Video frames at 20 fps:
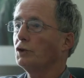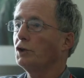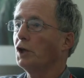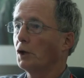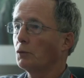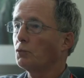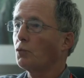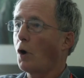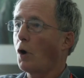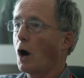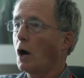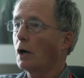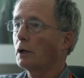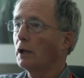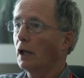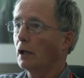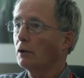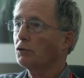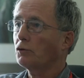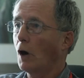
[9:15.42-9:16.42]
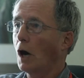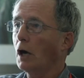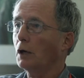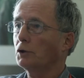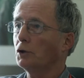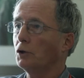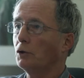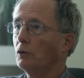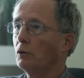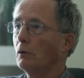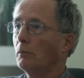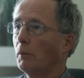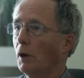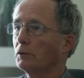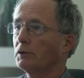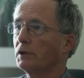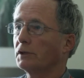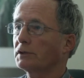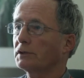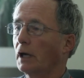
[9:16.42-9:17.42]
did Ron talk to you
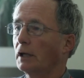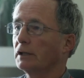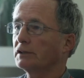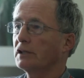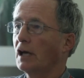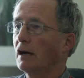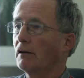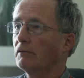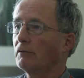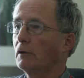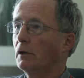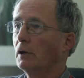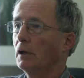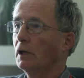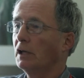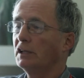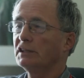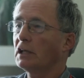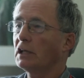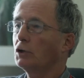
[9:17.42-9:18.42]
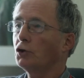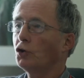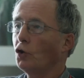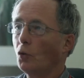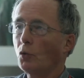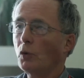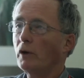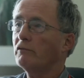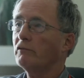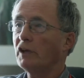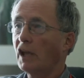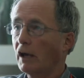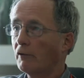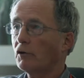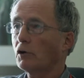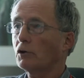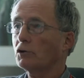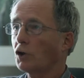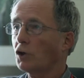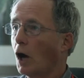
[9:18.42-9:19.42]
about this kind of stuff? He said, no, we've
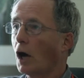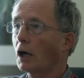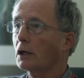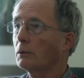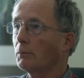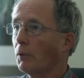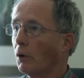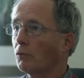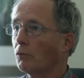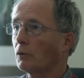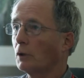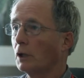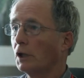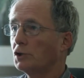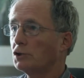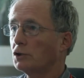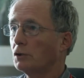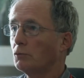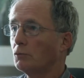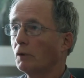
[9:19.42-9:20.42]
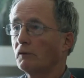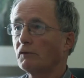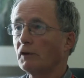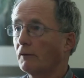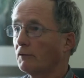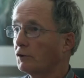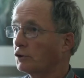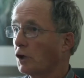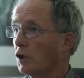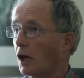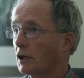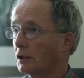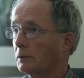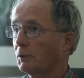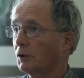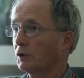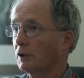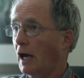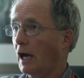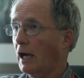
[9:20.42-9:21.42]
never talked about religion. We've never talked
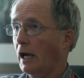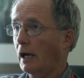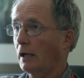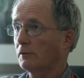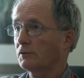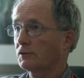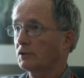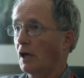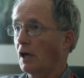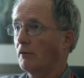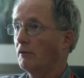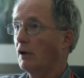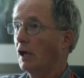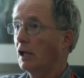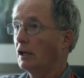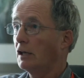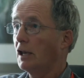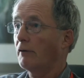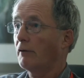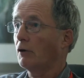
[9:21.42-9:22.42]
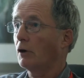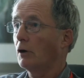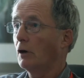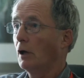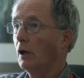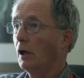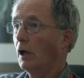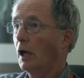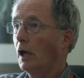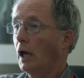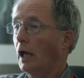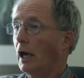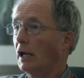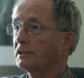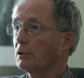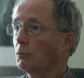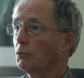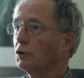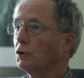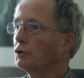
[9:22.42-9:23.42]
about that kind of stuff. Never. And I
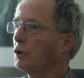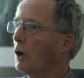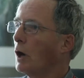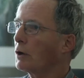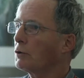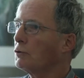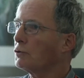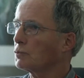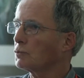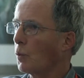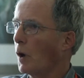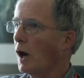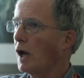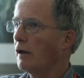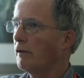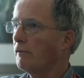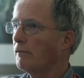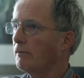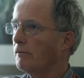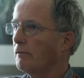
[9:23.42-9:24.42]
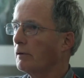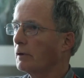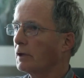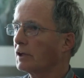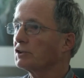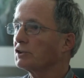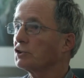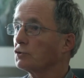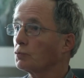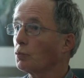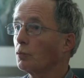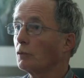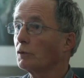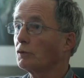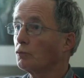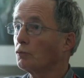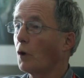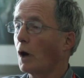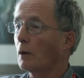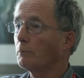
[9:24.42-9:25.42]
said, well, you talked to his wife, because
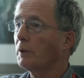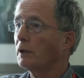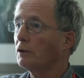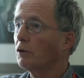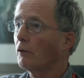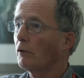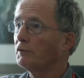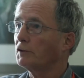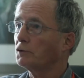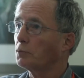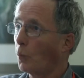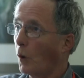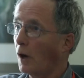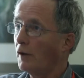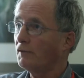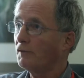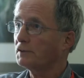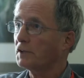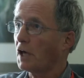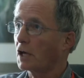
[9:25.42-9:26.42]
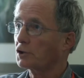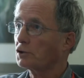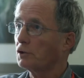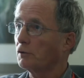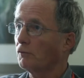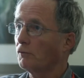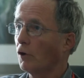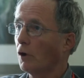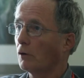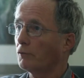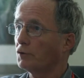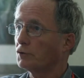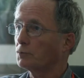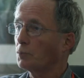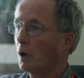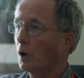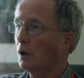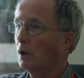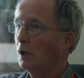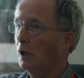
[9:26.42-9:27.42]
Ron Pandolfi's wife is actually involved
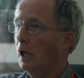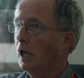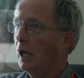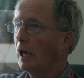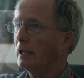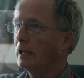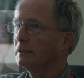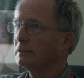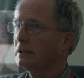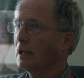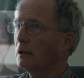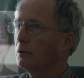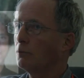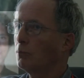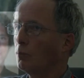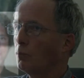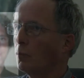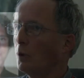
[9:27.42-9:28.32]
as well. And he said,